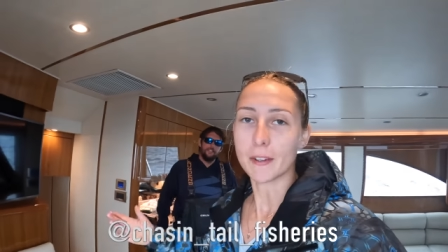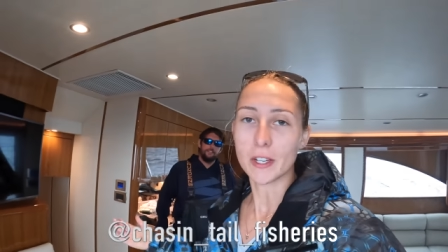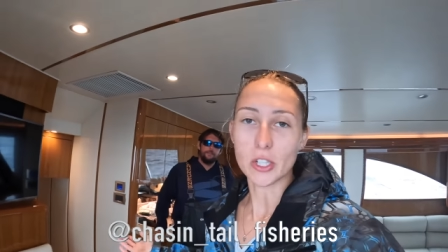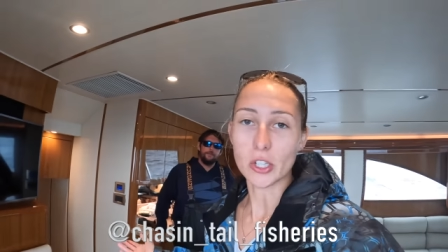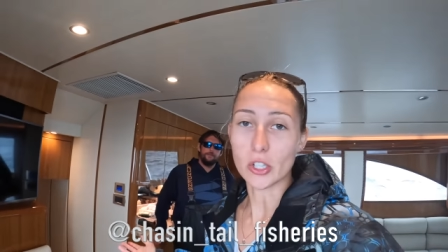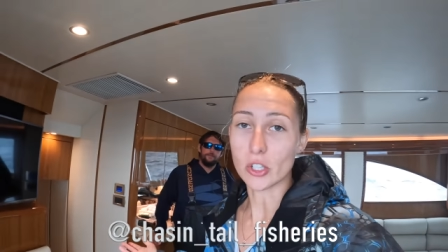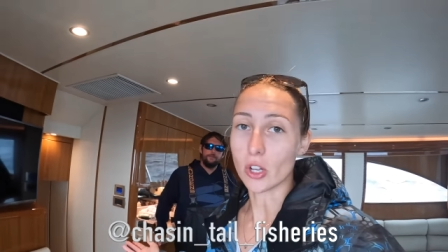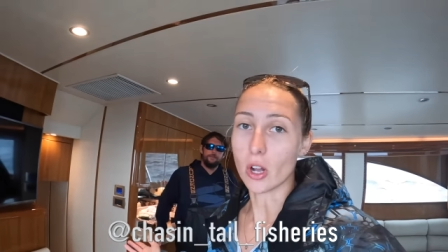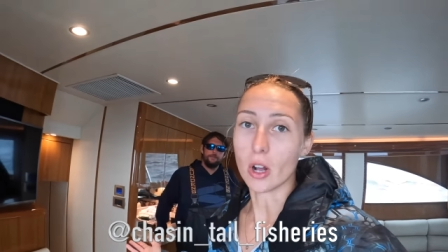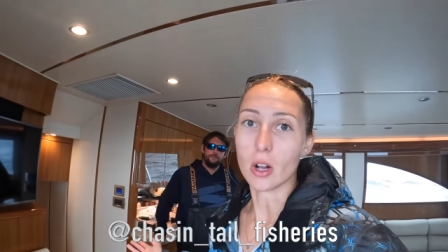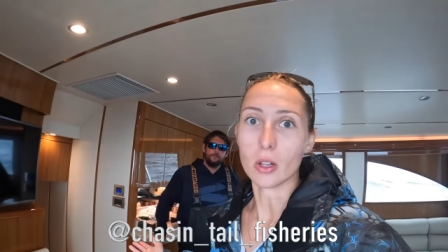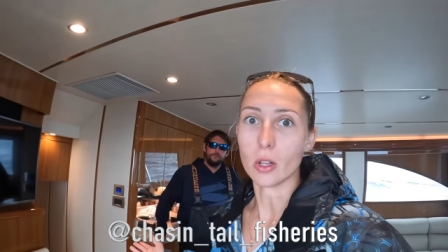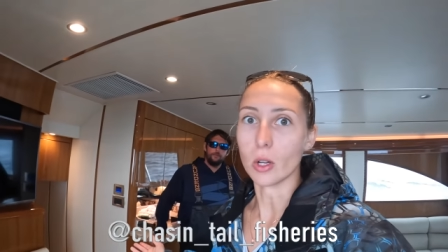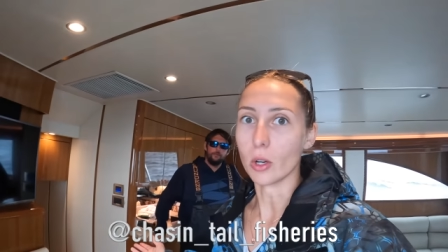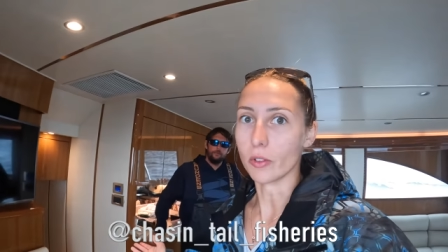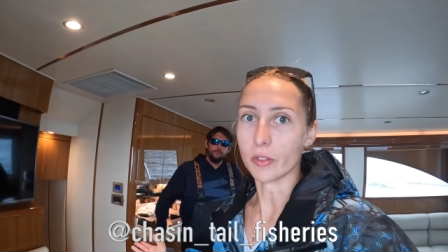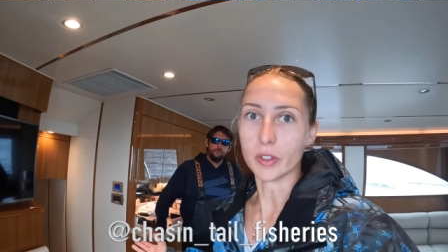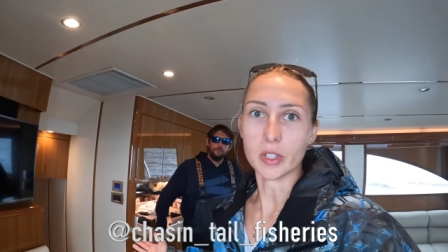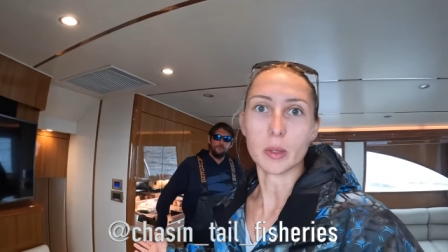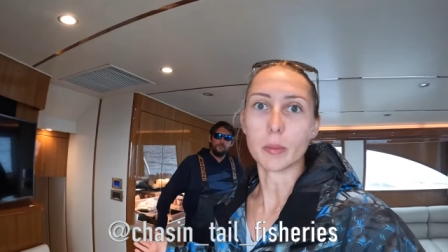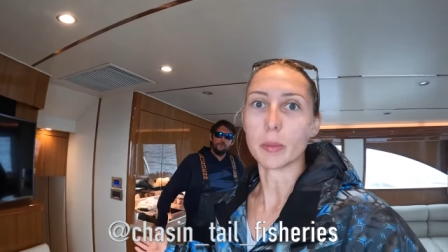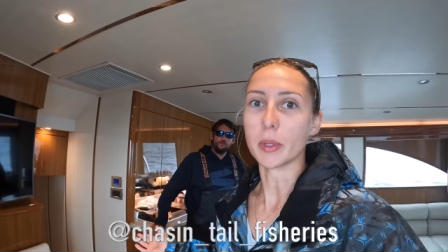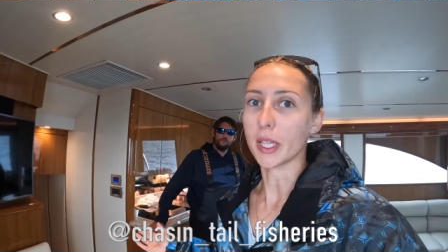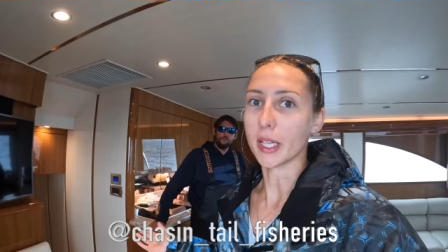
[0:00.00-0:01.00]
fishes all
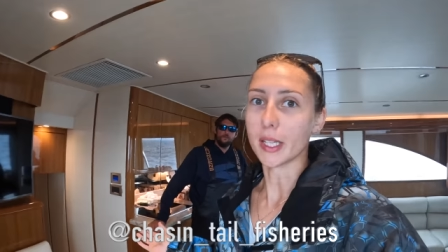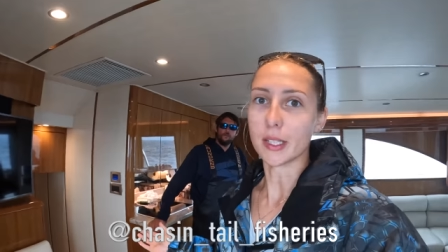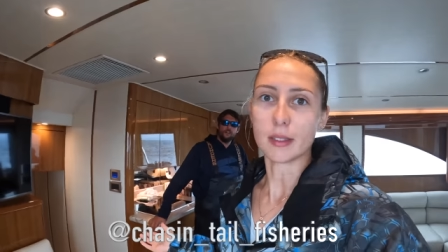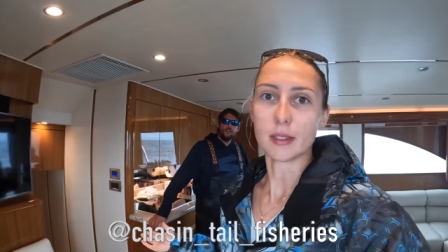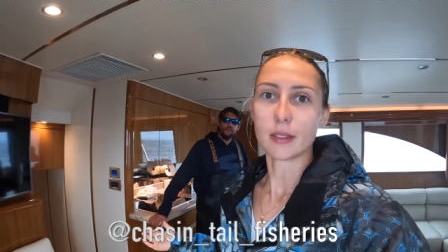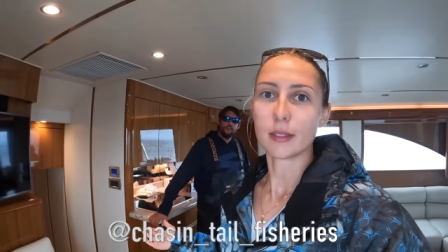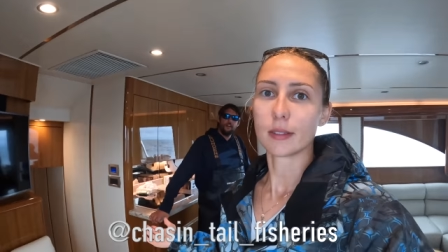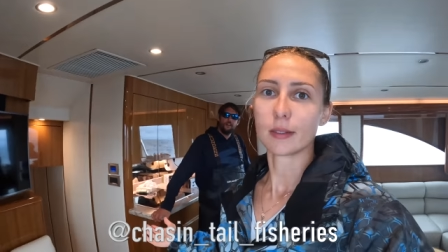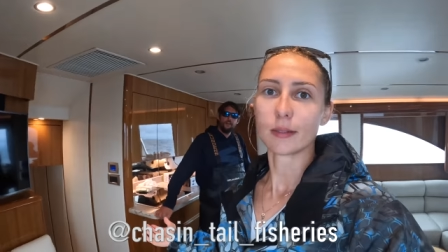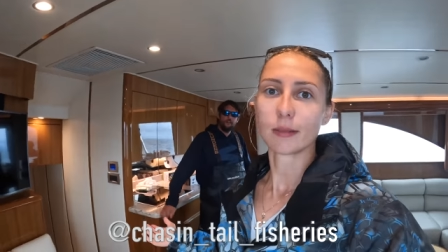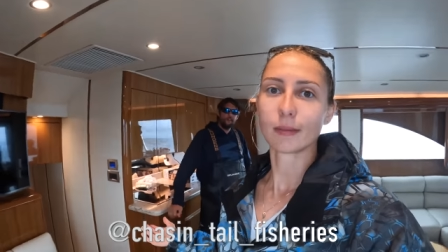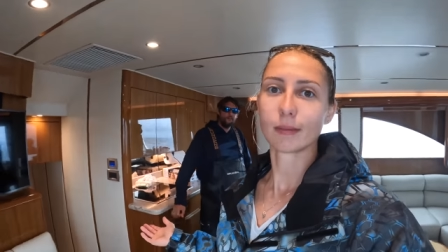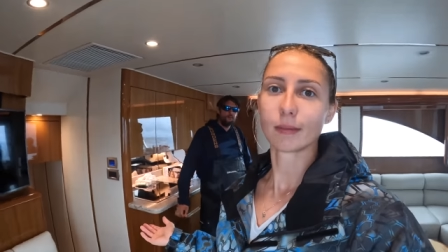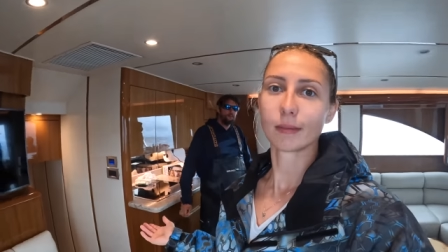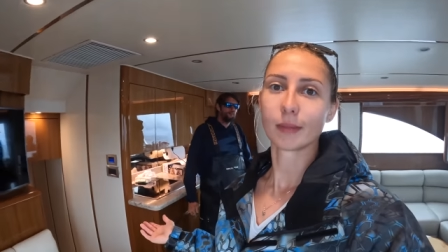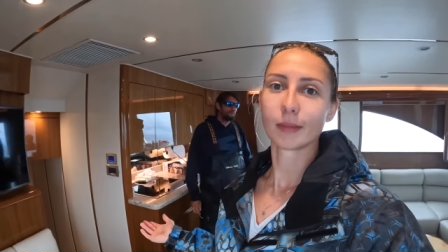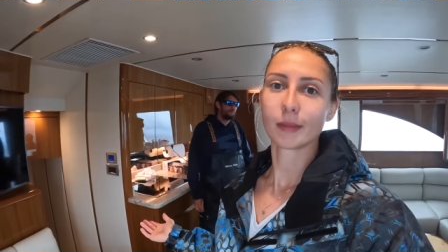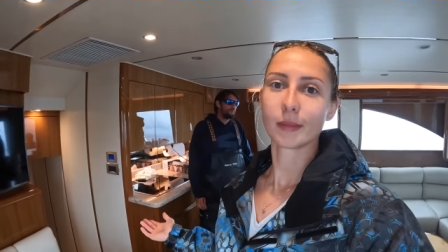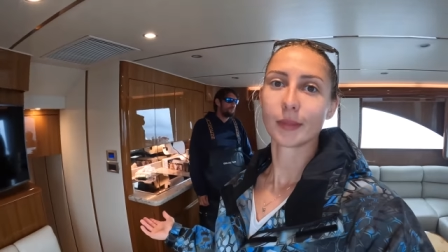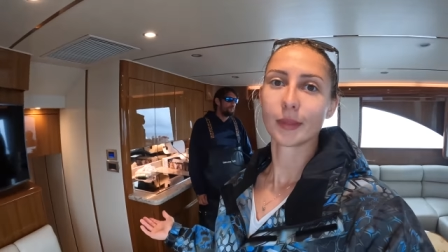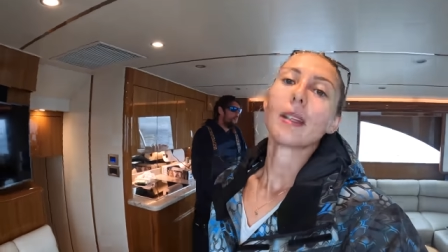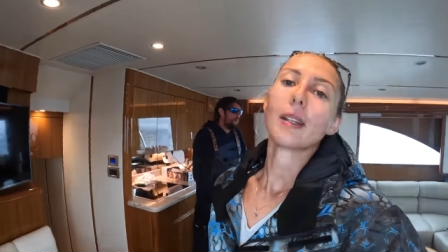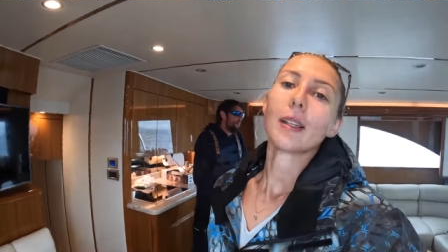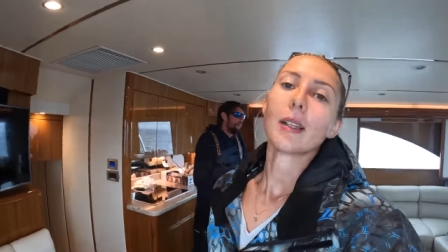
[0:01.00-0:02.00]
over the place.
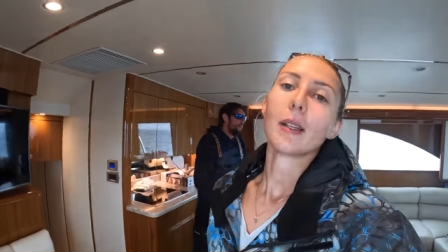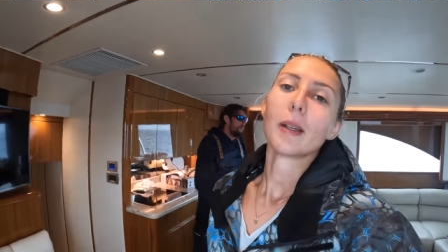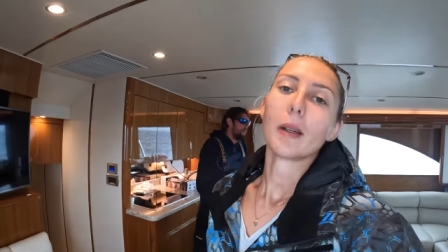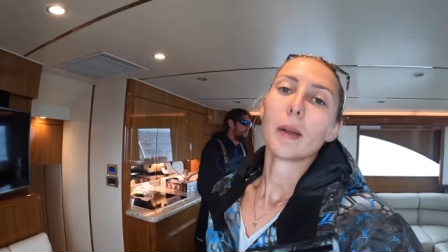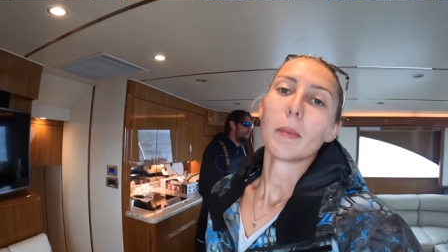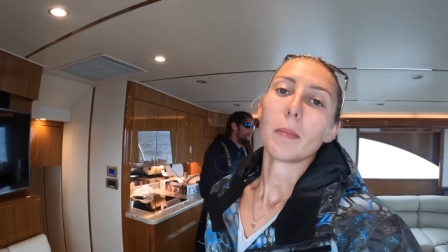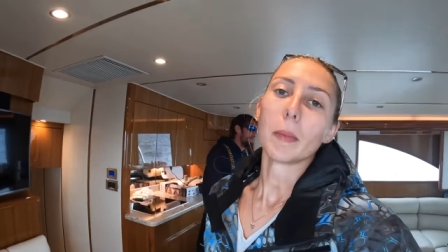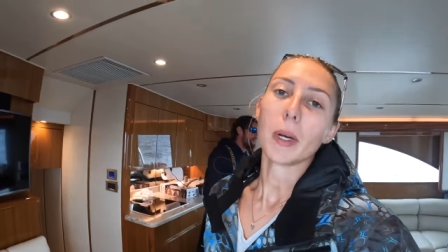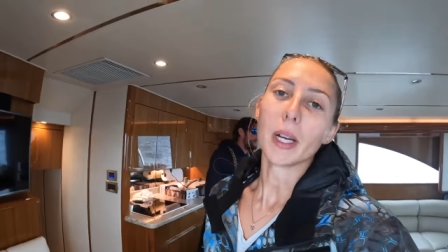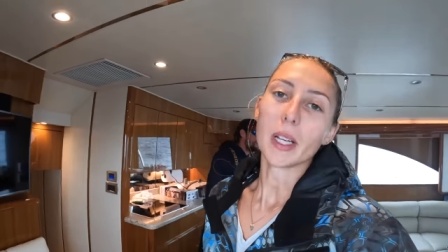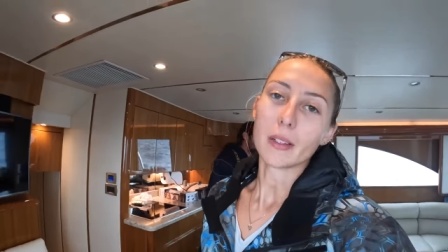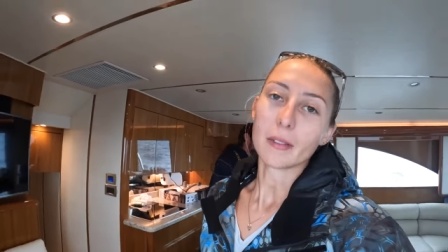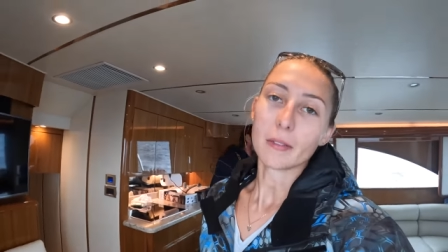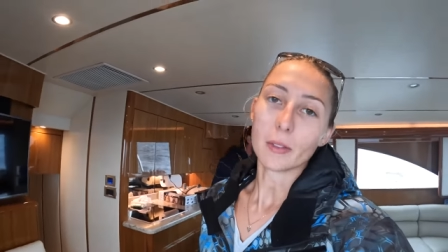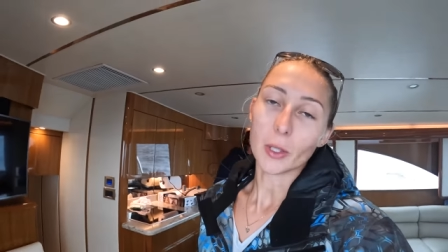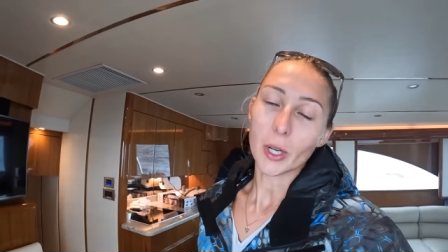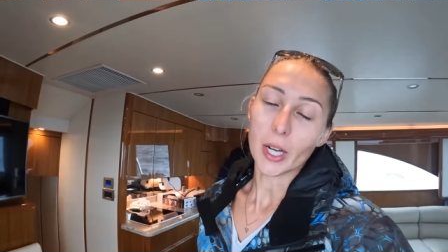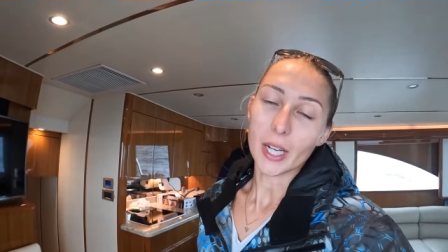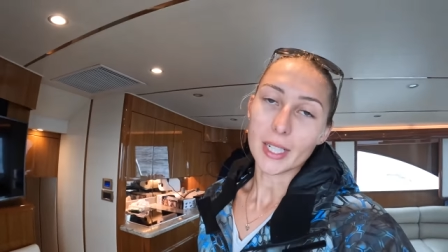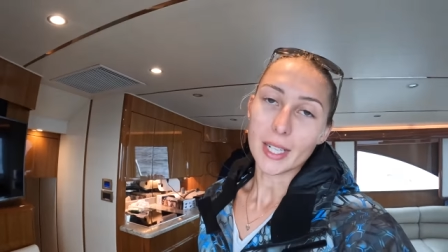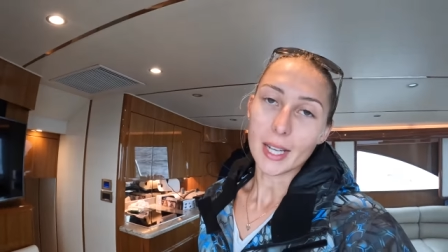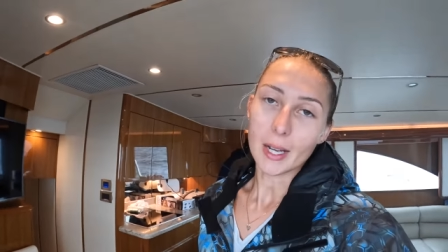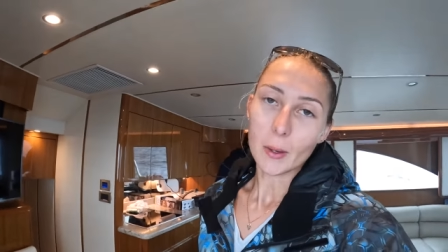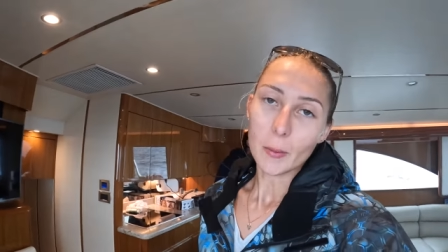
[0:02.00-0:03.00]
But for
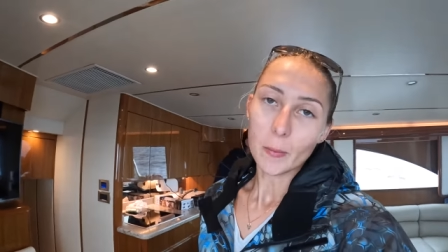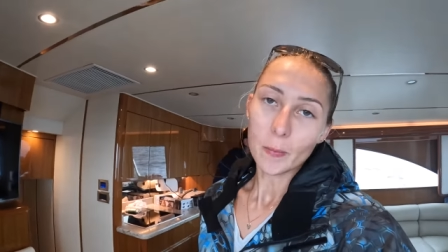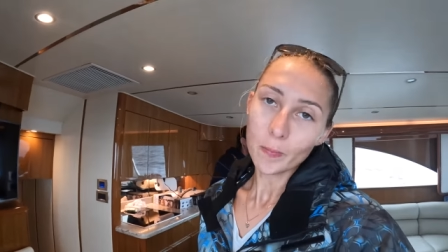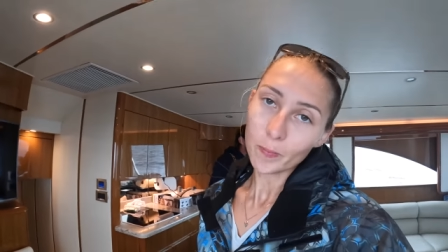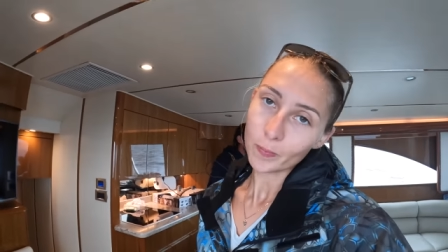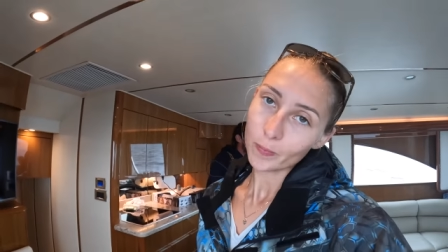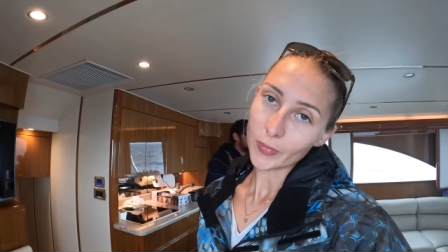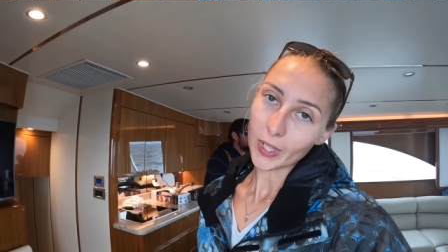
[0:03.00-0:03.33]
right now,